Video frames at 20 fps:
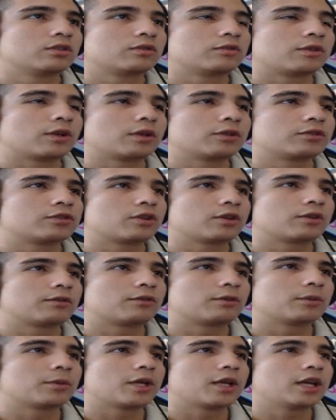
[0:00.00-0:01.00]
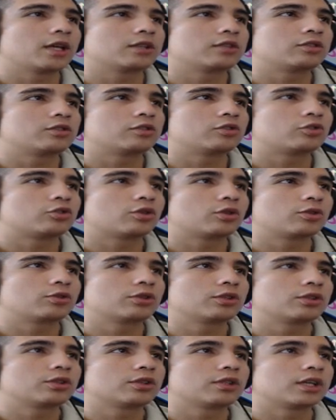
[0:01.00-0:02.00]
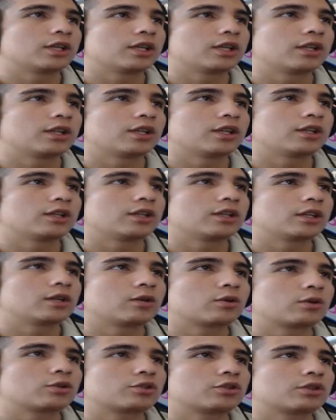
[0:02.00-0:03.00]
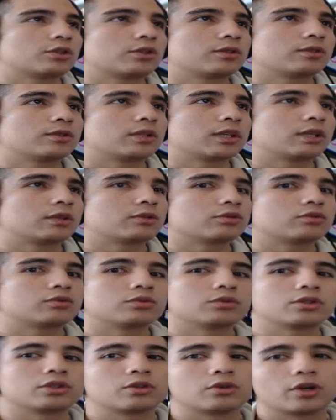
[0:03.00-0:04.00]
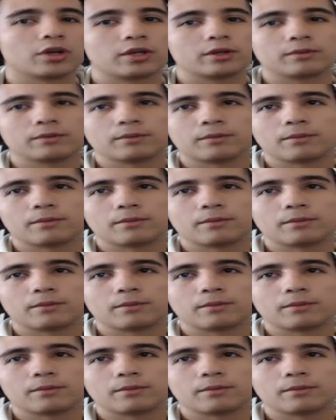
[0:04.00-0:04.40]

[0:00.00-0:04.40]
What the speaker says: from the head to the shoulder, and then the dead orchard. That was really great.